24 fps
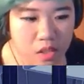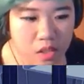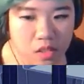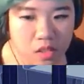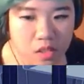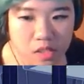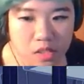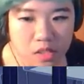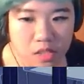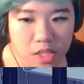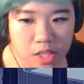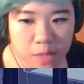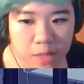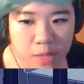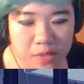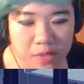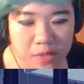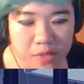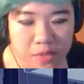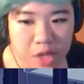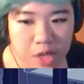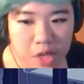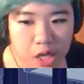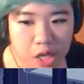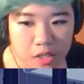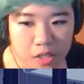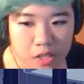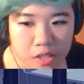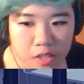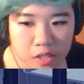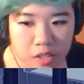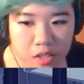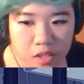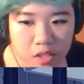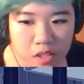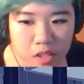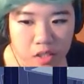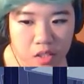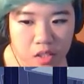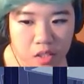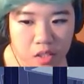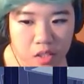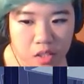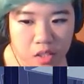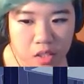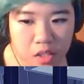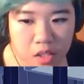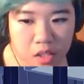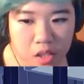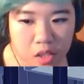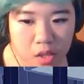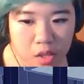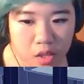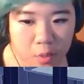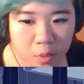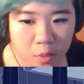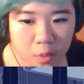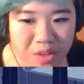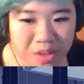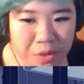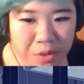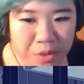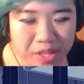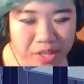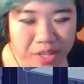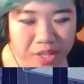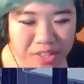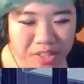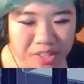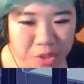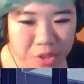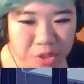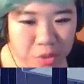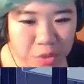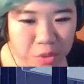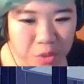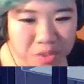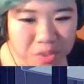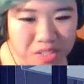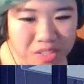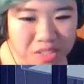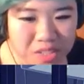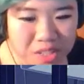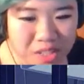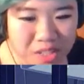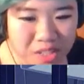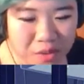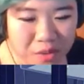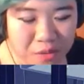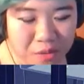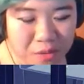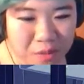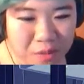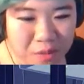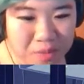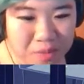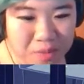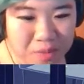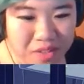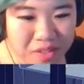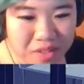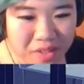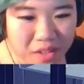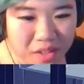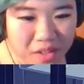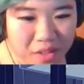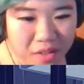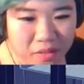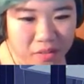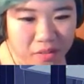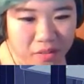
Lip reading: Teacup is gone. The one who killed her was here from the beginning.